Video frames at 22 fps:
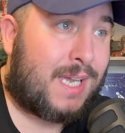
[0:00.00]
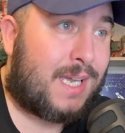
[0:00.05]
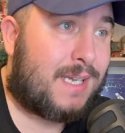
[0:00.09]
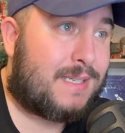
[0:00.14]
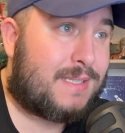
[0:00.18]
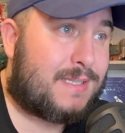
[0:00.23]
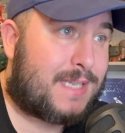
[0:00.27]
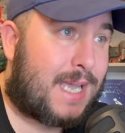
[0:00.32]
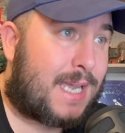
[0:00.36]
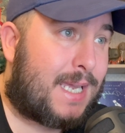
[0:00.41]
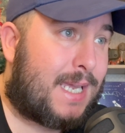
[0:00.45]

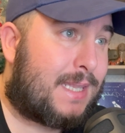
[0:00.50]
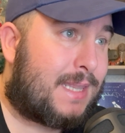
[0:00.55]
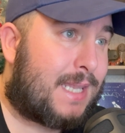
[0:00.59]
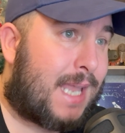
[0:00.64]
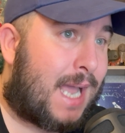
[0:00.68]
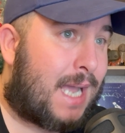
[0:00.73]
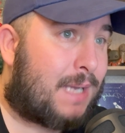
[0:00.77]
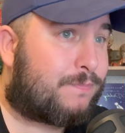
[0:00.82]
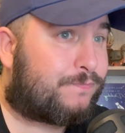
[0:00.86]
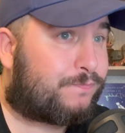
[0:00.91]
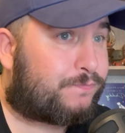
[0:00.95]
Saying
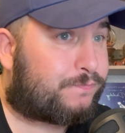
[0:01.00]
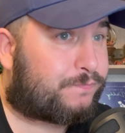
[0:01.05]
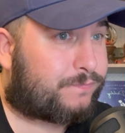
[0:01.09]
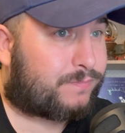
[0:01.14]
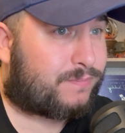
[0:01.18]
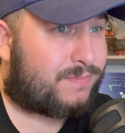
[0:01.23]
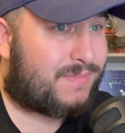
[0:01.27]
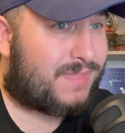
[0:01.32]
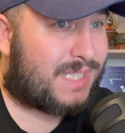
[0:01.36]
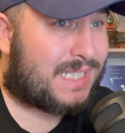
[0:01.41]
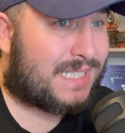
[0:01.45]
that,
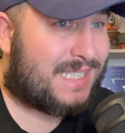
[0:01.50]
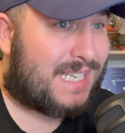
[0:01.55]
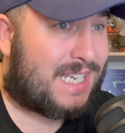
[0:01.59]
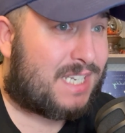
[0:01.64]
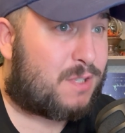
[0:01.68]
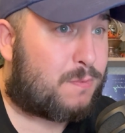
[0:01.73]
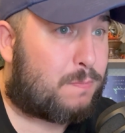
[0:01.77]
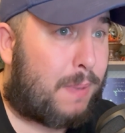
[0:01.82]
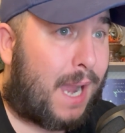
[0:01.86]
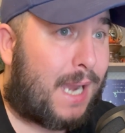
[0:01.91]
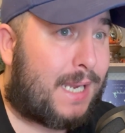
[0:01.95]

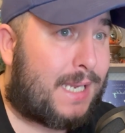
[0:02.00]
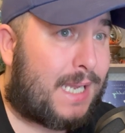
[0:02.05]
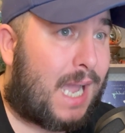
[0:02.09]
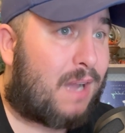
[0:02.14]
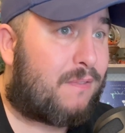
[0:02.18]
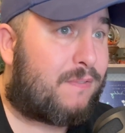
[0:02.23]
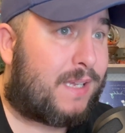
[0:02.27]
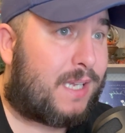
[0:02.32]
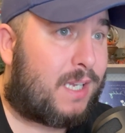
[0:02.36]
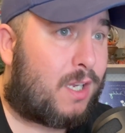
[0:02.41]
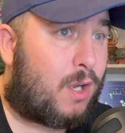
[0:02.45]
despite
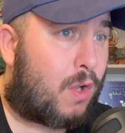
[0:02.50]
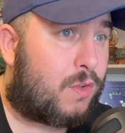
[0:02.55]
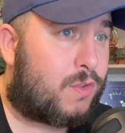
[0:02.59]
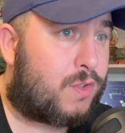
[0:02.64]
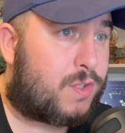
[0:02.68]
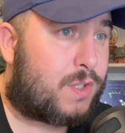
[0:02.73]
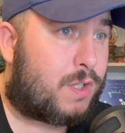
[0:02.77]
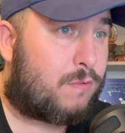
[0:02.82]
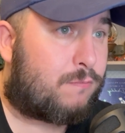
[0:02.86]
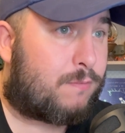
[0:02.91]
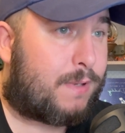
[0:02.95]
having
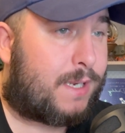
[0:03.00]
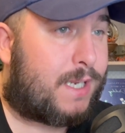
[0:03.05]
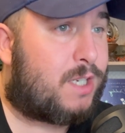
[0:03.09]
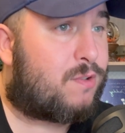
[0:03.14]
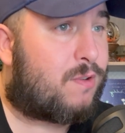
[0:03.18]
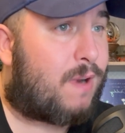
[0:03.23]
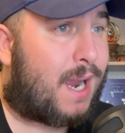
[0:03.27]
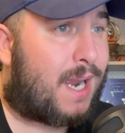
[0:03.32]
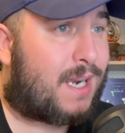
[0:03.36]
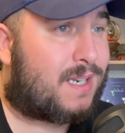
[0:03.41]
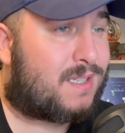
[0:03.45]
constant
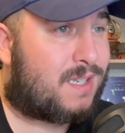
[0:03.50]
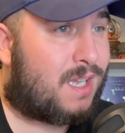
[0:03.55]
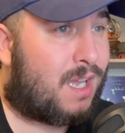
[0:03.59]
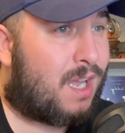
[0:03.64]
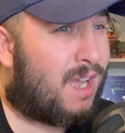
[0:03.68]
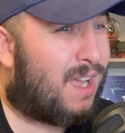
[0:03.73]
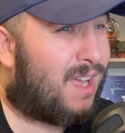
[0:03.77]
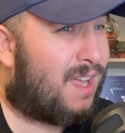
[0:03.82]
retracts,